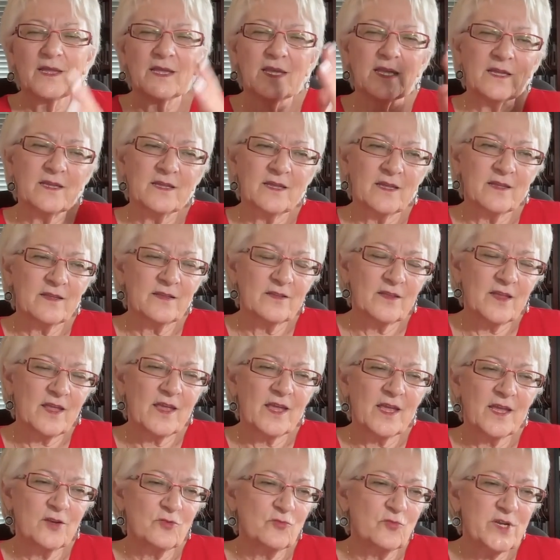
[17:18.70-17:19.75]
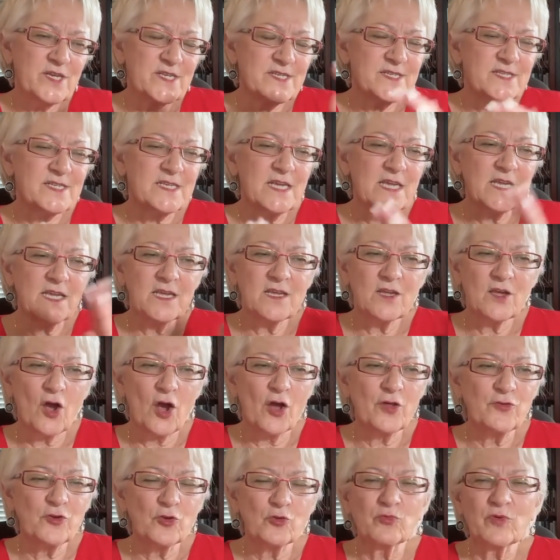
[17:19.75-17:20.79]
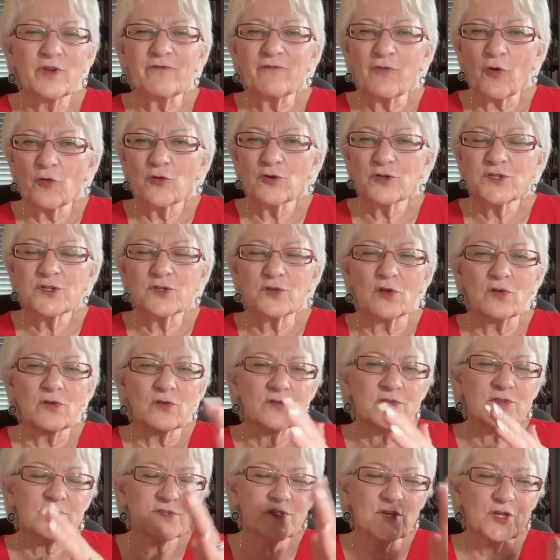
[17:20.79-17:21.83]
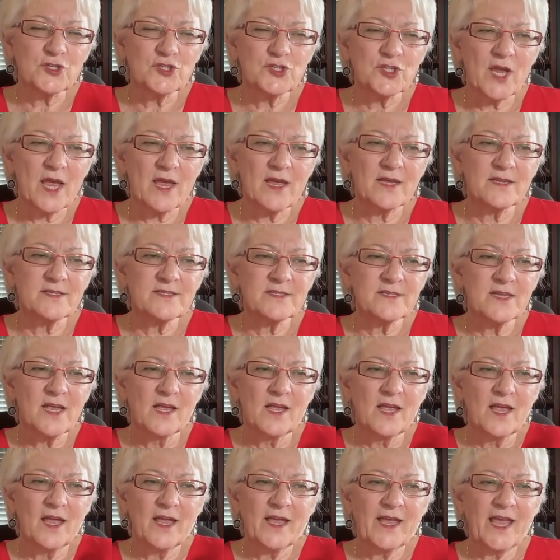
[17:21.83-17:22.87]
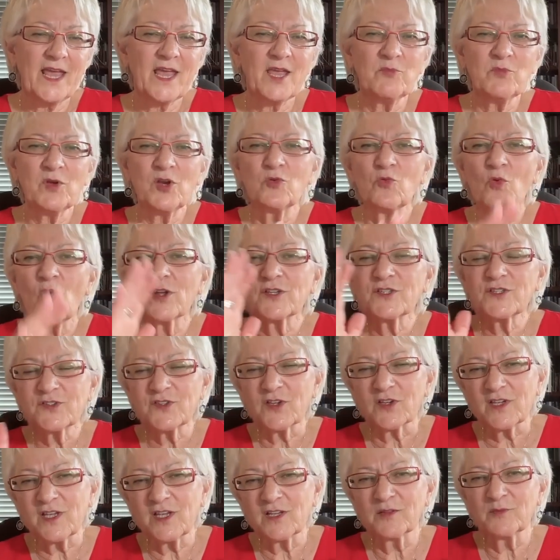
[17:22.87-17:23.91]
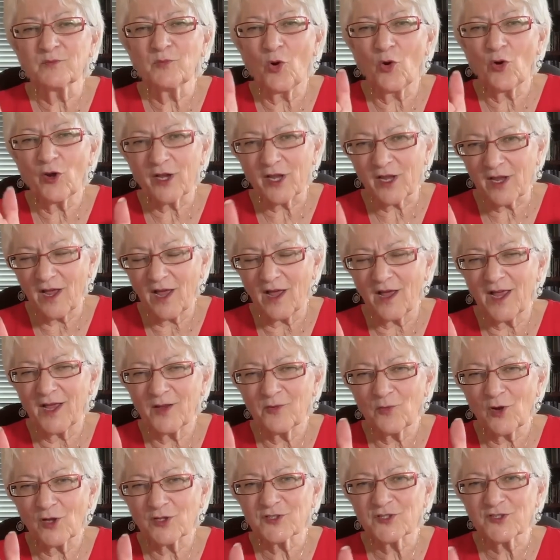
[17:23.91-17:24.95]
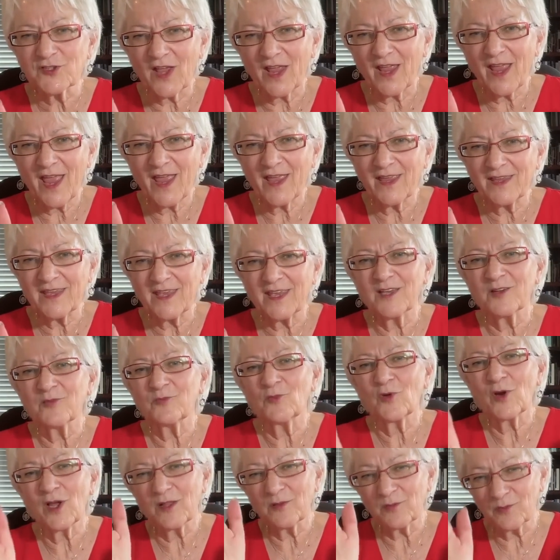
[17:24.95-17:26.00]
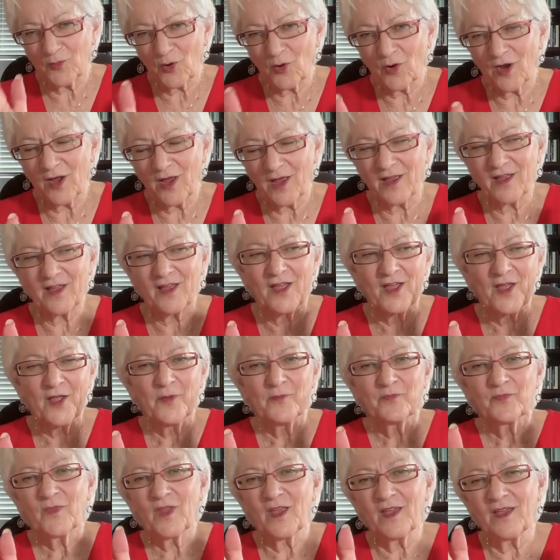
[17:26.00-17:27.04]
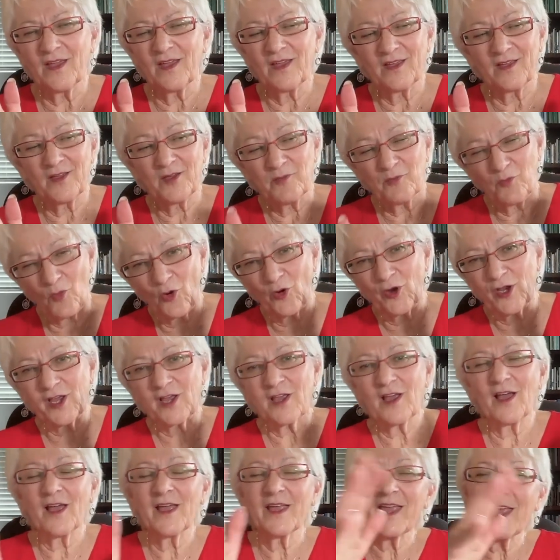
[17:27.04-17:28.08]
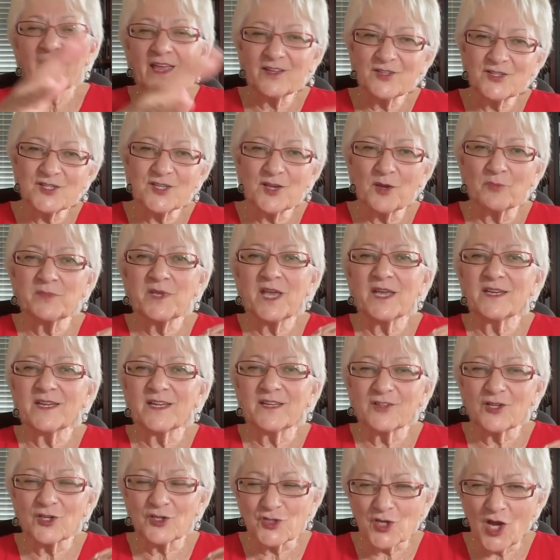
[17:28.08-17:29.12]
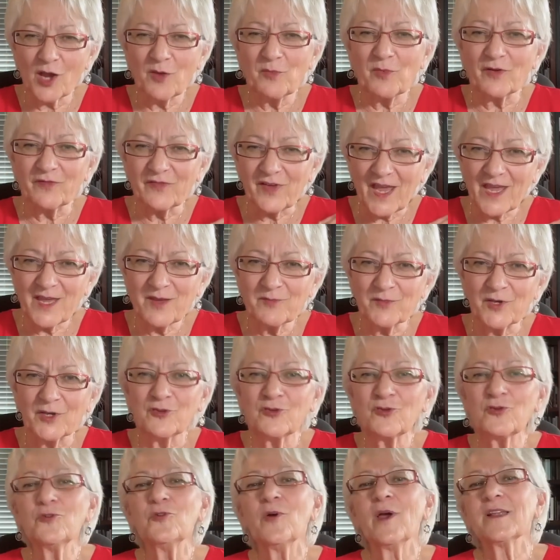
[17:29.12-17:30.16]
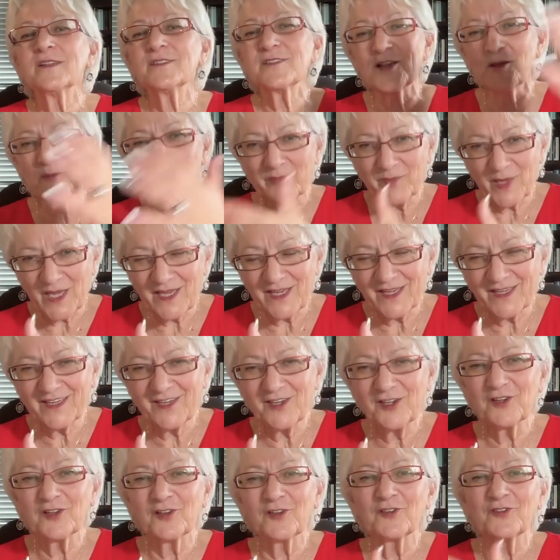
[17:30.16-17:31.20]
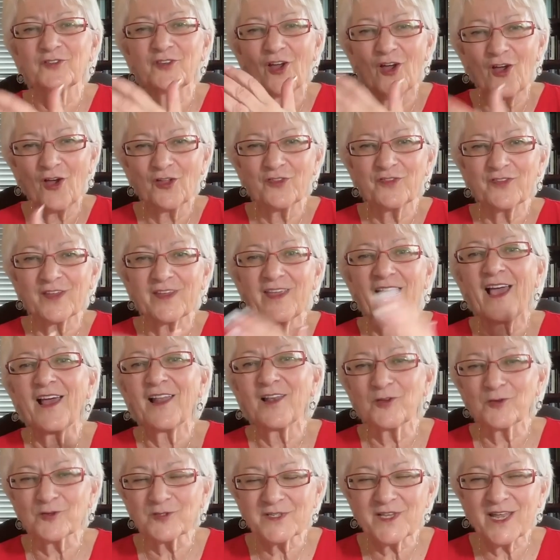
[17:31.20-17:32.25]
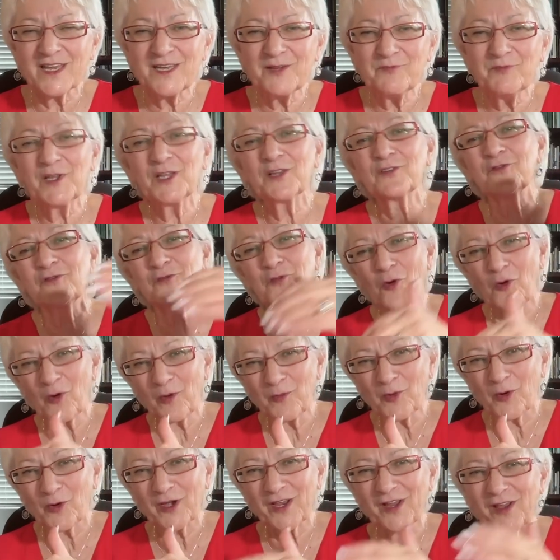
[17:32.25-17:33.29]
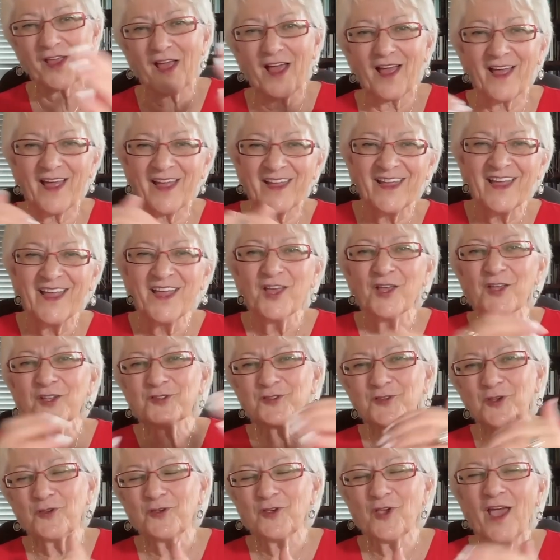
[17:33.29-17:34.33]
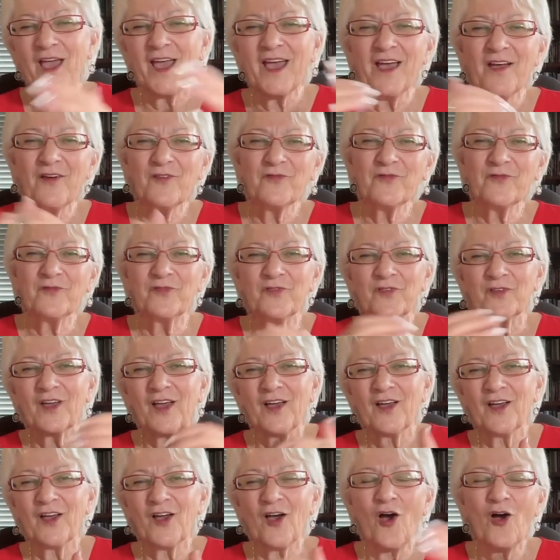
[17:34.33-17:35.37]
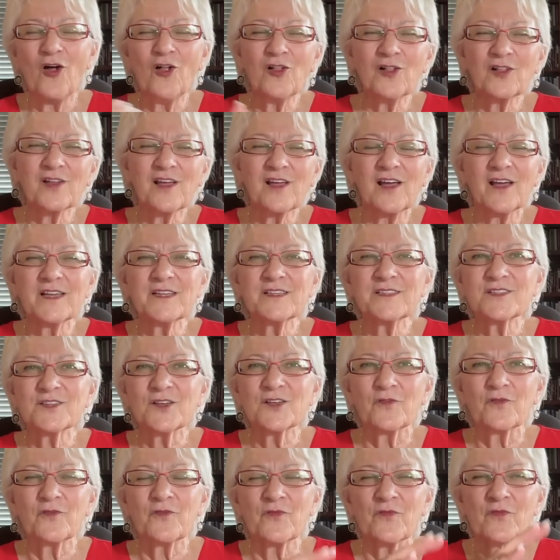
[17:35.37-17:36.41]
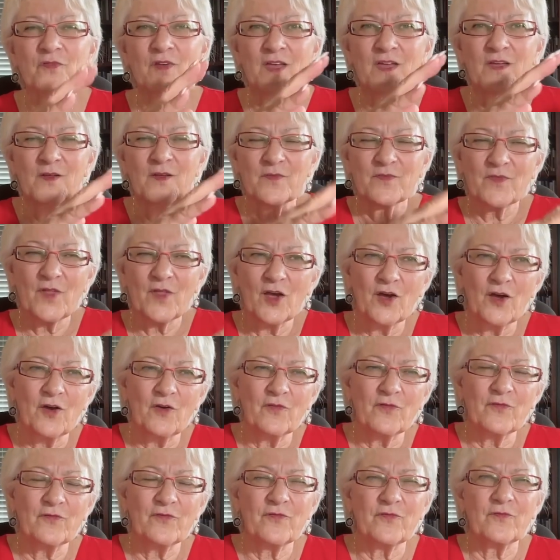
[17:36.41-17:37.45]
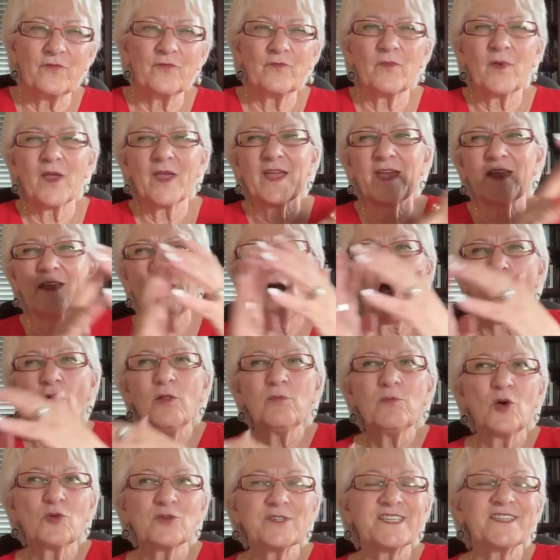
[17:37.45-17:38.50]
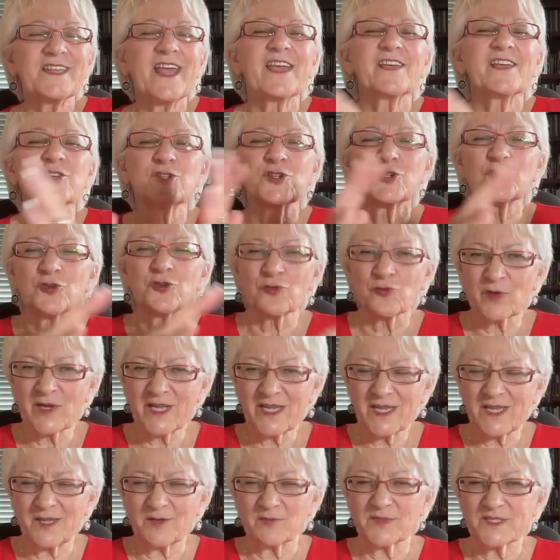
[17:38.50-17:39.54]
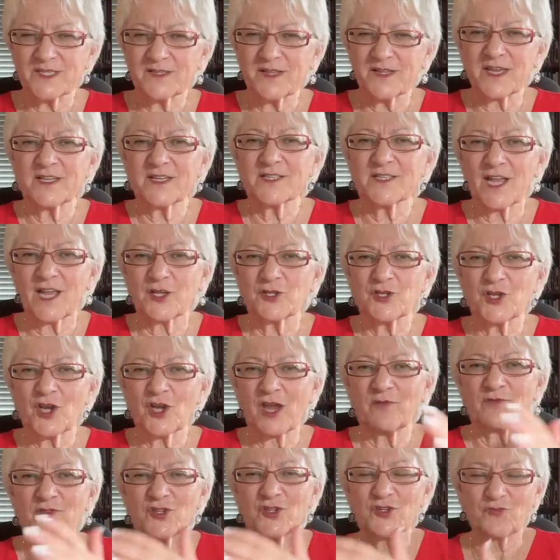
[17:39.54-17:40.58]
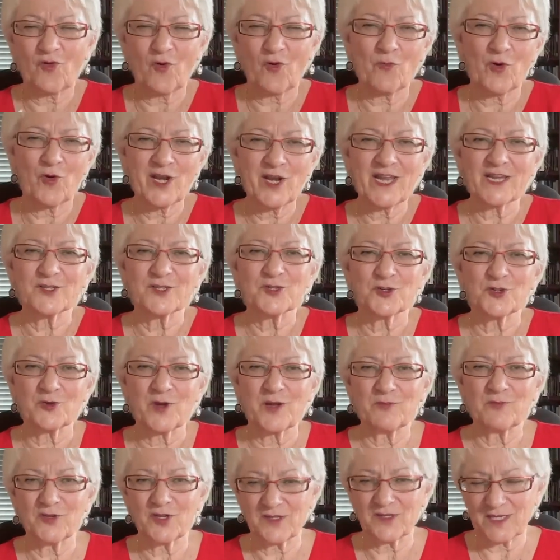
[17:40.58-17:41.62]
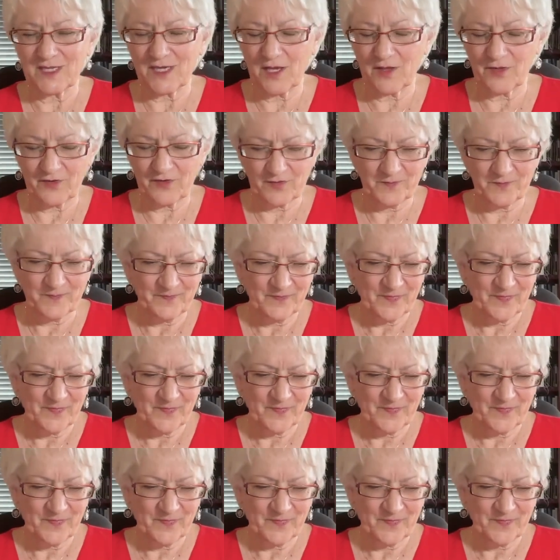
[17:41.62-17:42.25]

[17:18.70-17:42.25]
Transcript: And, and we see other reversals, such as Haman wants to kill Mordecai, wants to hang him. Well, uh, Uh, Mordecai ends up getting the job of Haman, who ends up being killed on the gallows that he built for Mordecai. So you have uh, all kinds of, of almost extremes, things that change from one extreme to the other.